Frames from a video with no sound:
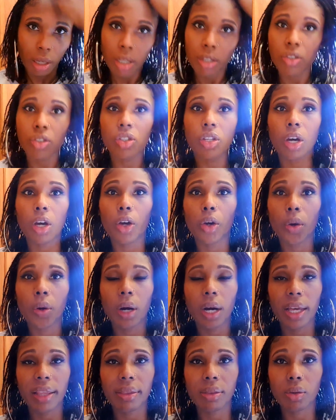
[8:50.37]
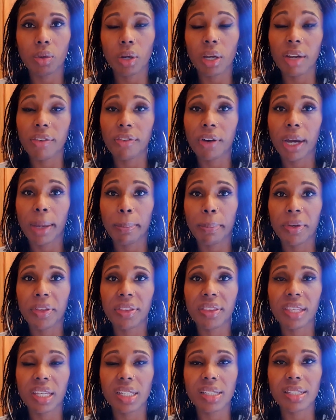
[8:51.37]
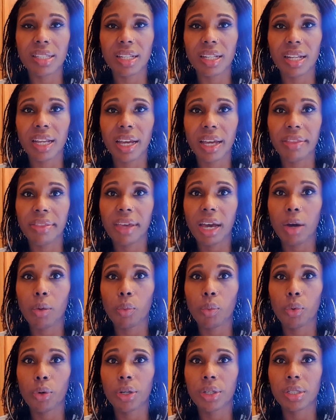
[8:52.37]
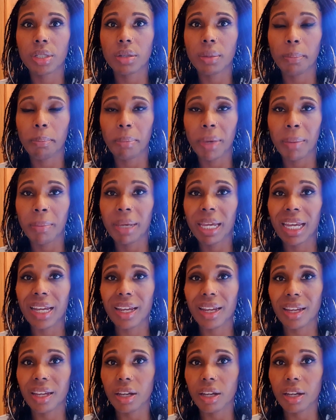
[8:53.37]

So I thought if I put things in there that would mimic